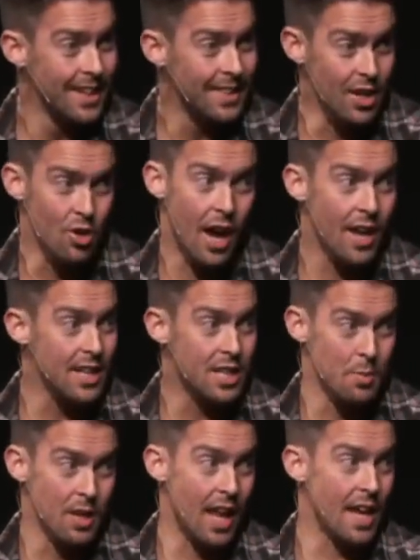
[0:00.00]
They do not need
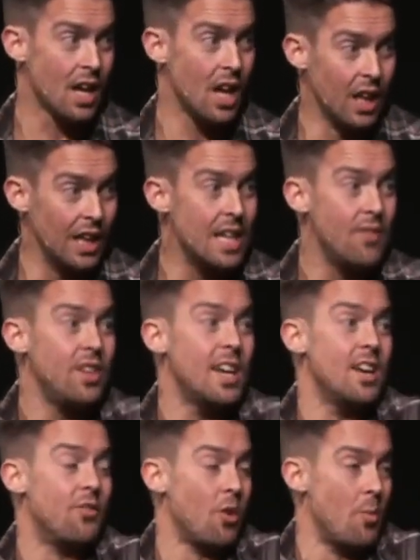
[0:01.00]
to be like
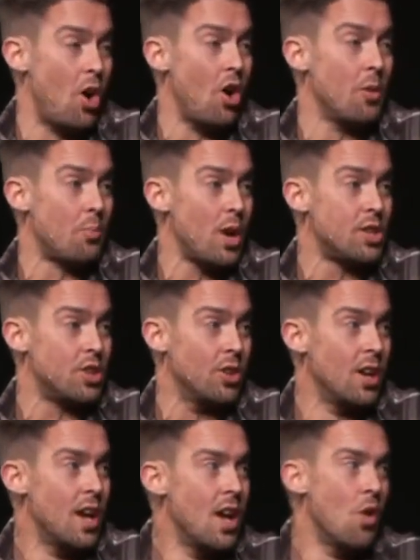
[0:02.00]
alleviated from all the pressure.
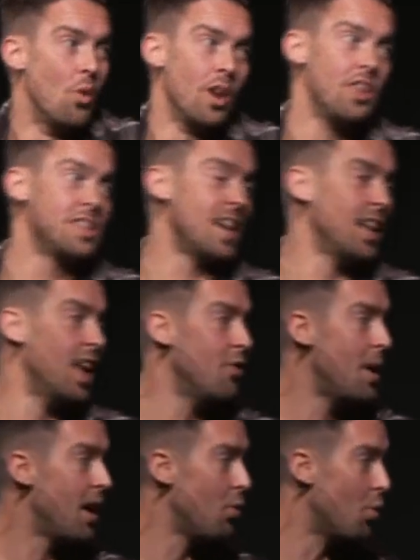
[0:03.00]
One of the things I love
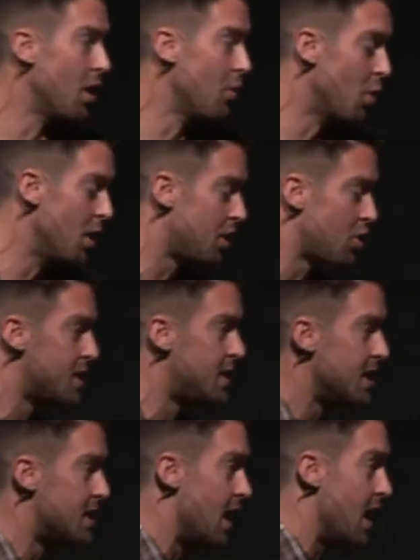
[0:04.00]
about what, what
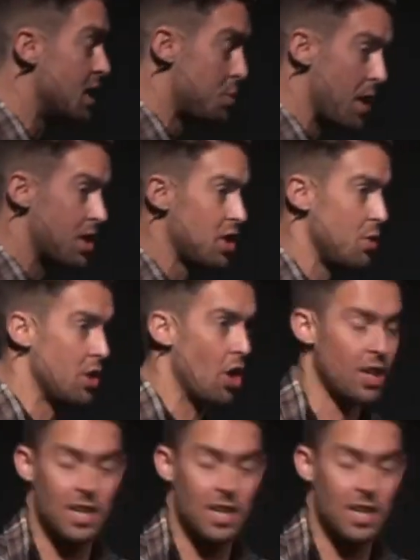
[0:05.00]
Christy has done, especially with our